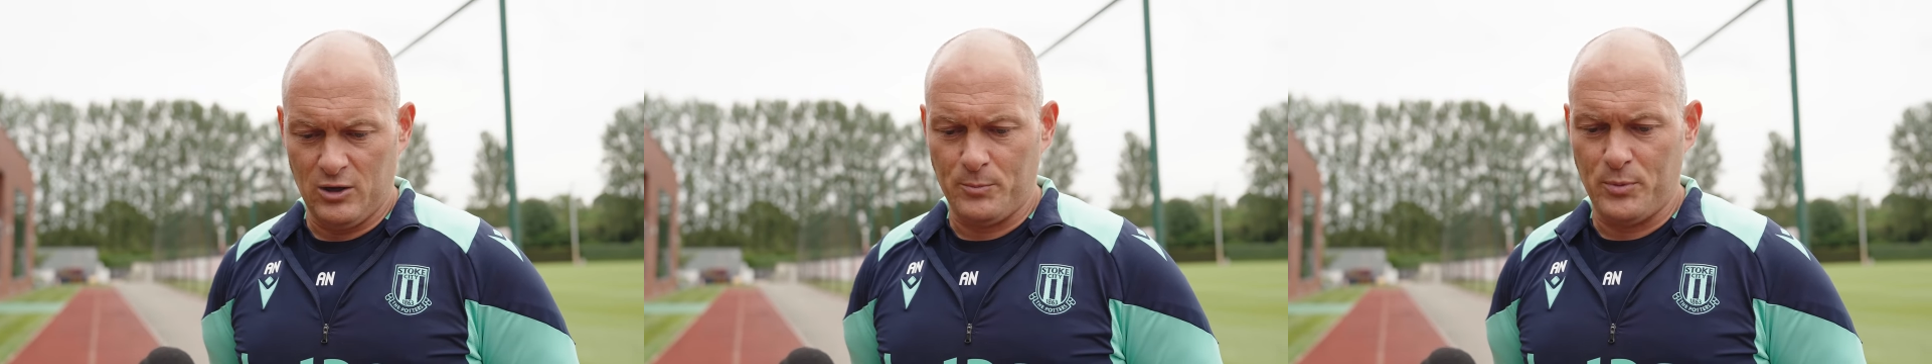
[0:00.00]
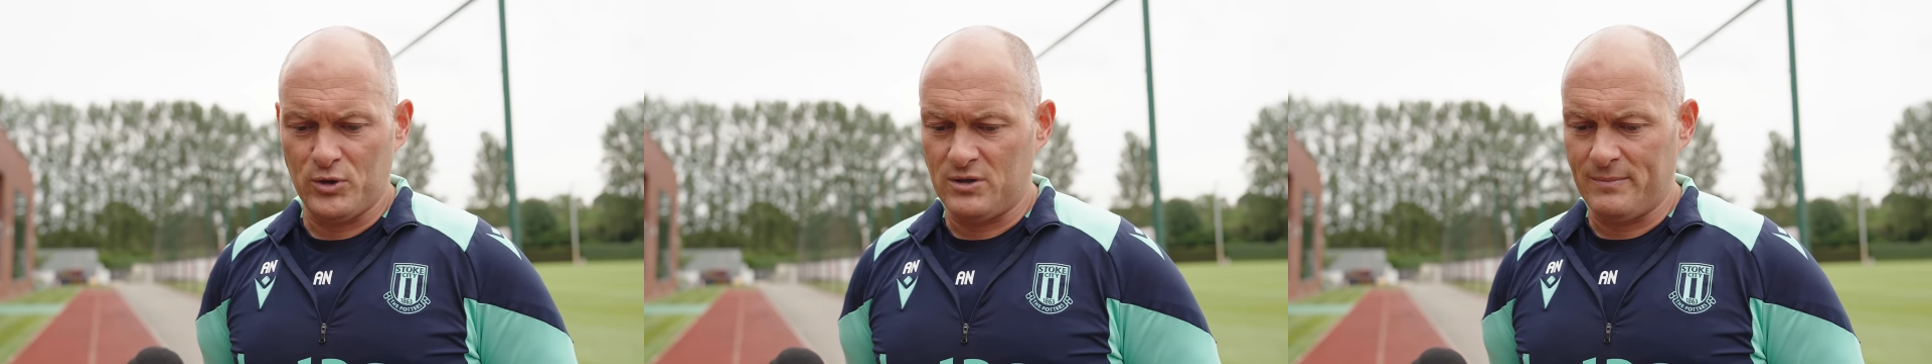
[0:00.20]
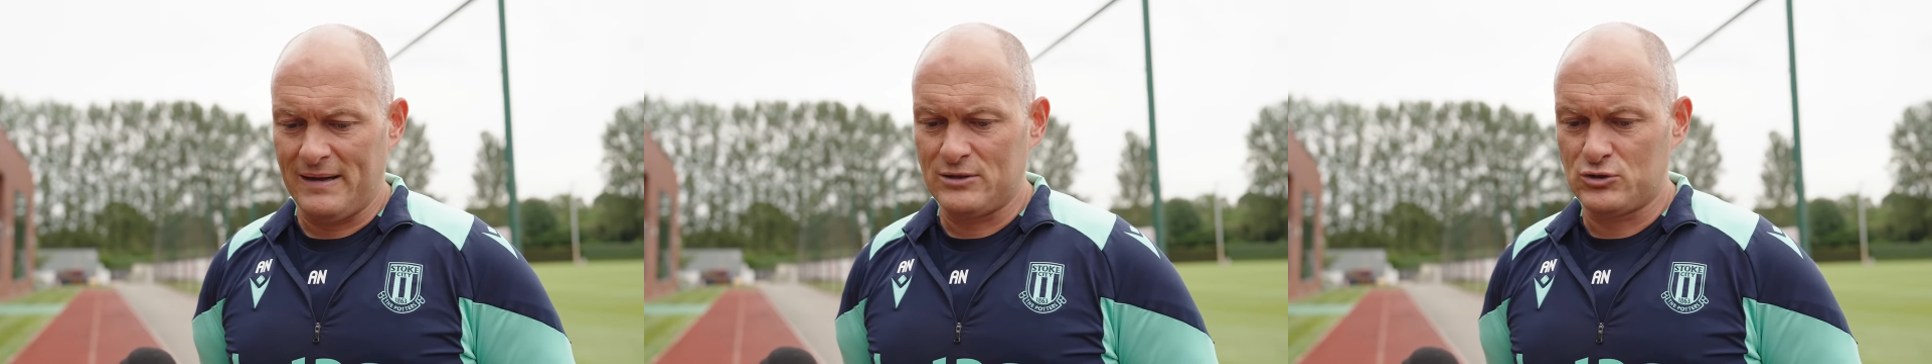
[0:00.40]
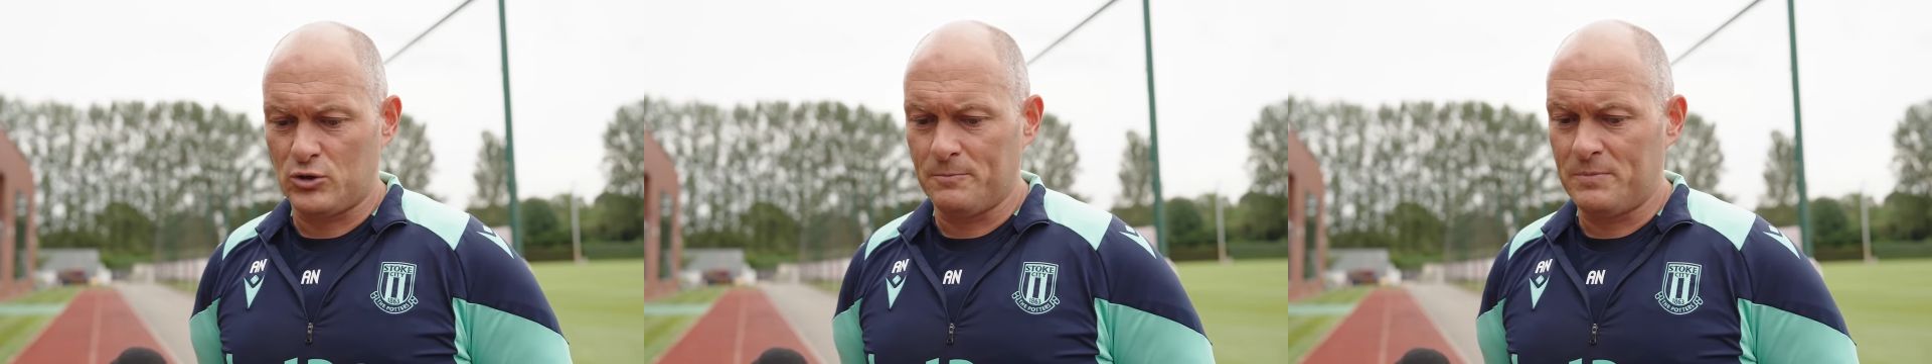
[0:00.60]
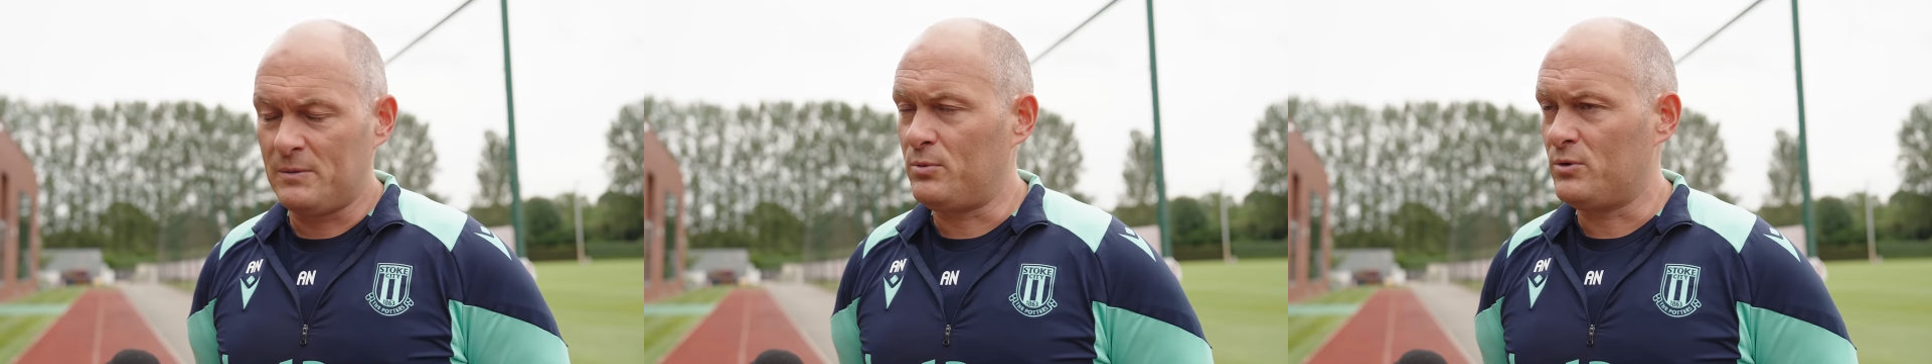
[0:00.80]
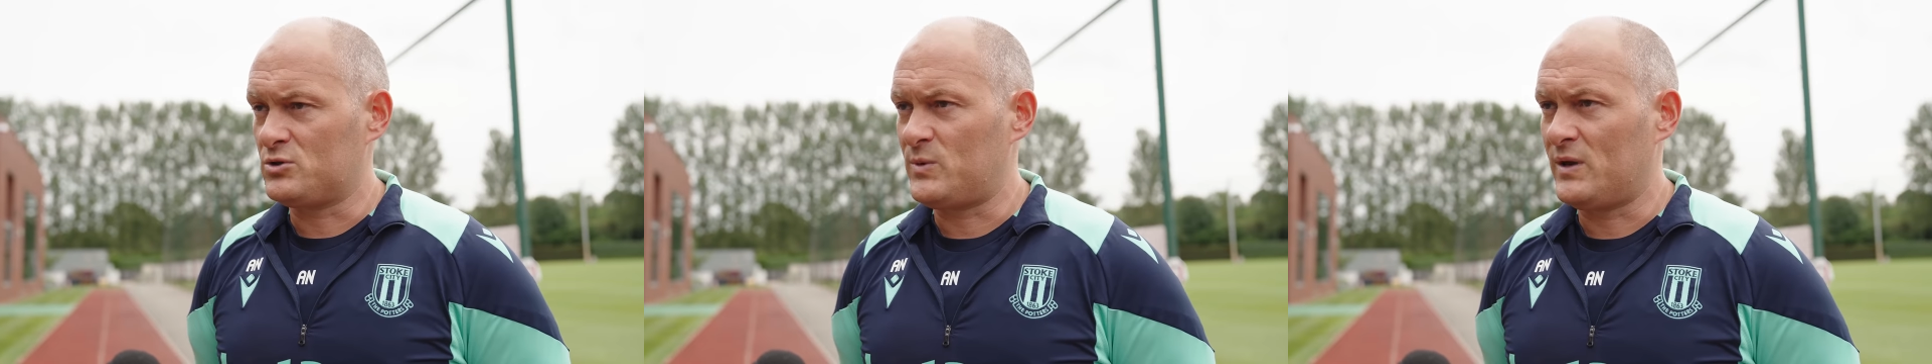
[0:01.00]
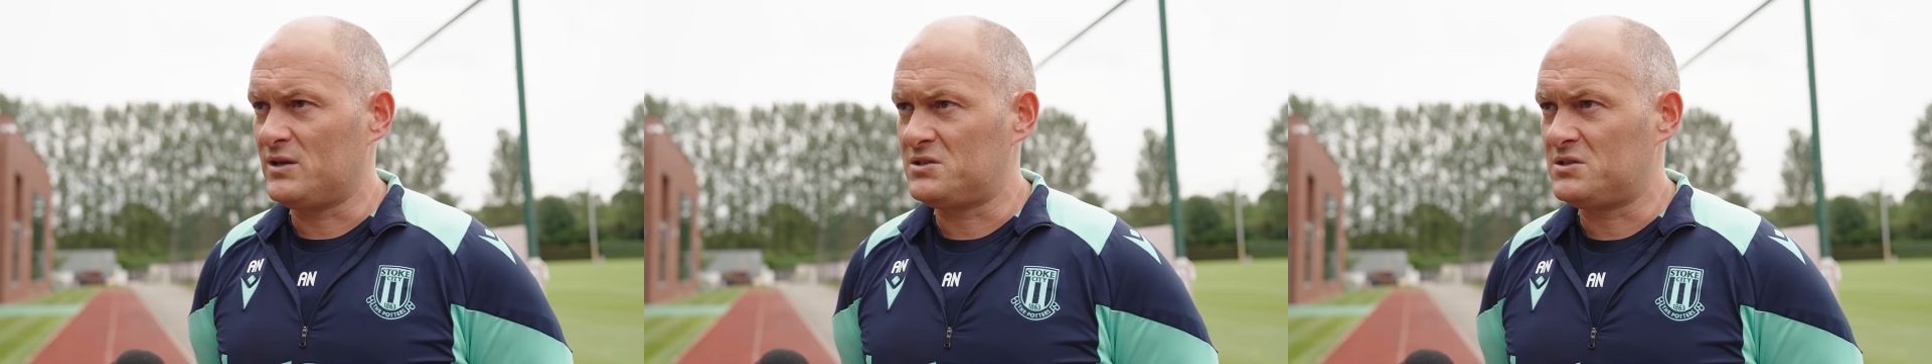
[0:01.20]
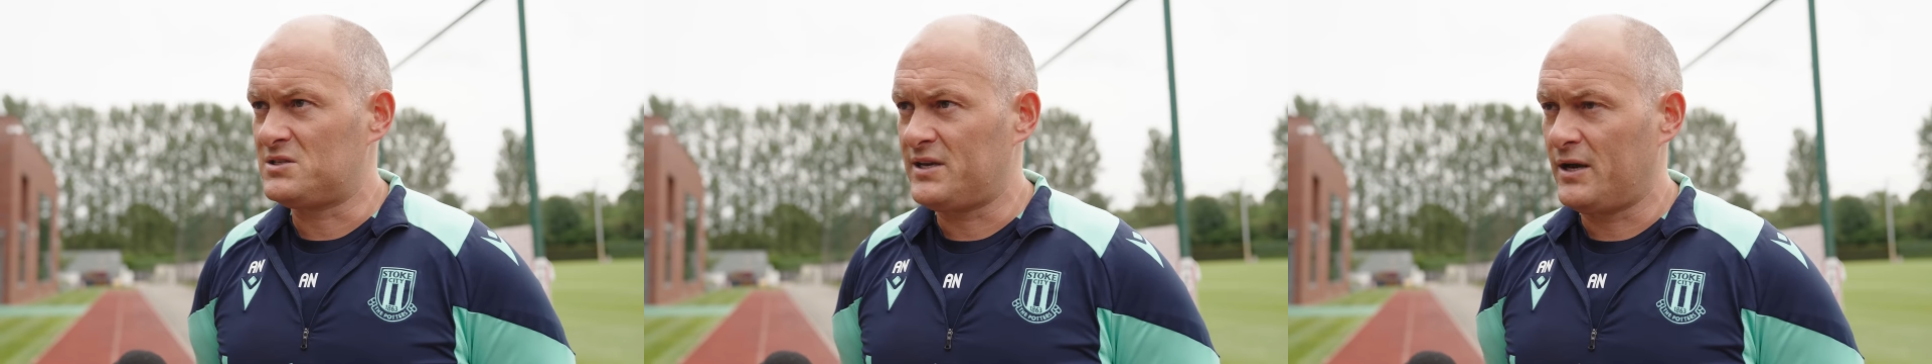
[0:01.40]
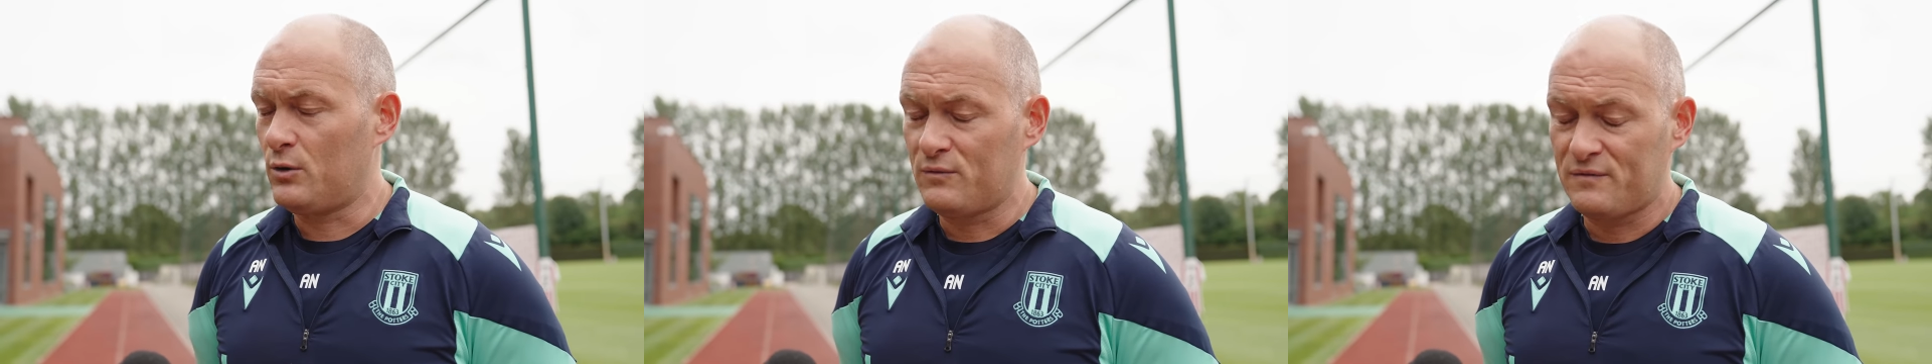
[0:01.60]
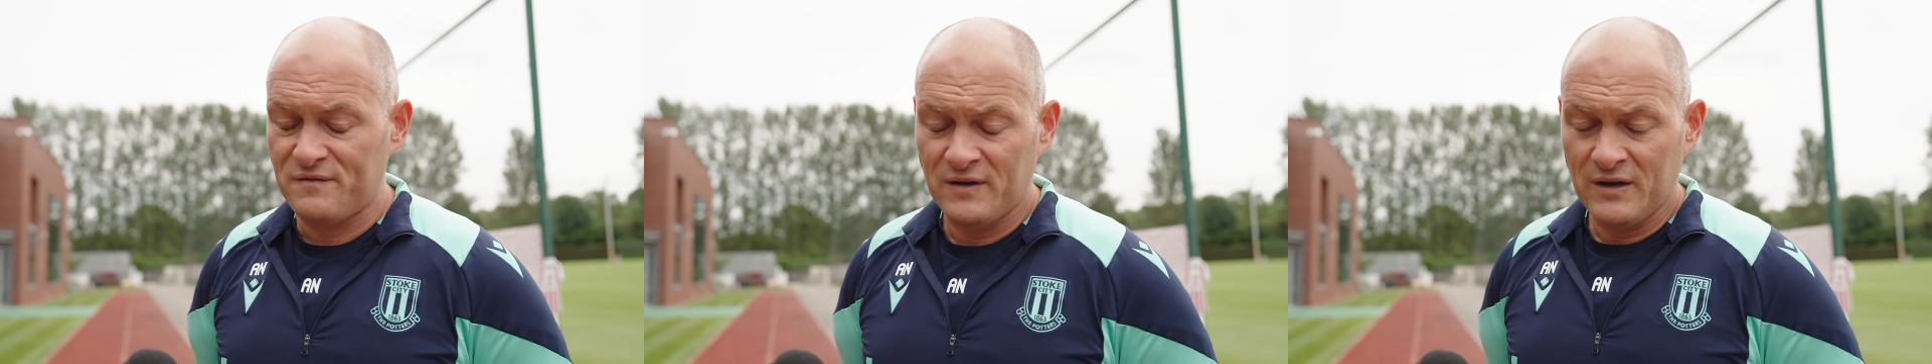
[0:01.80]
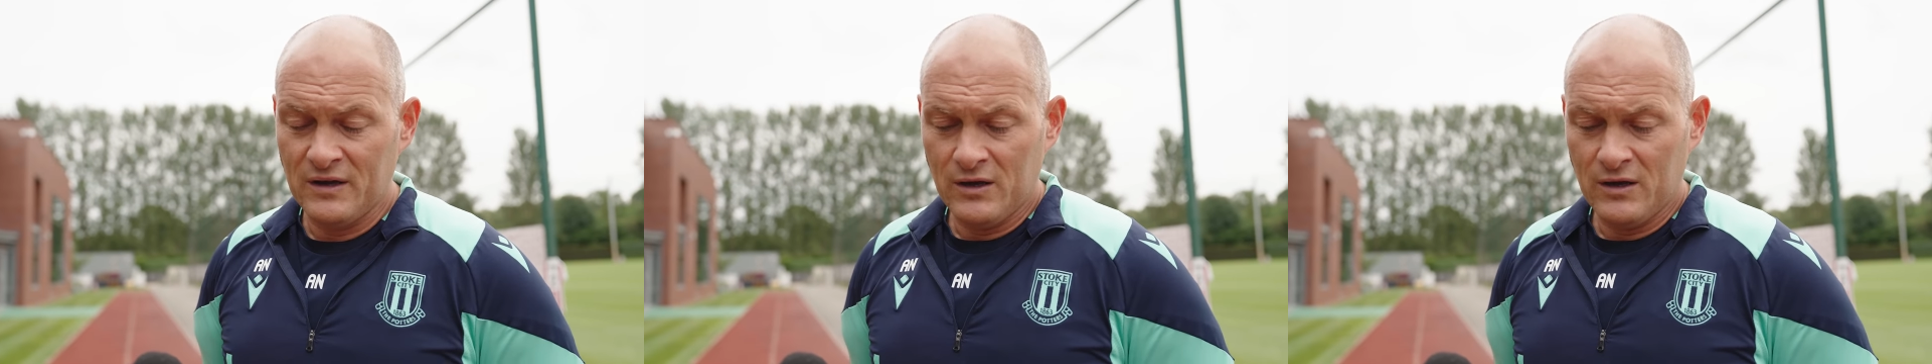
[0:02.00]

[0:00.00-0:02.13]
he'll put demands on people as well as himself.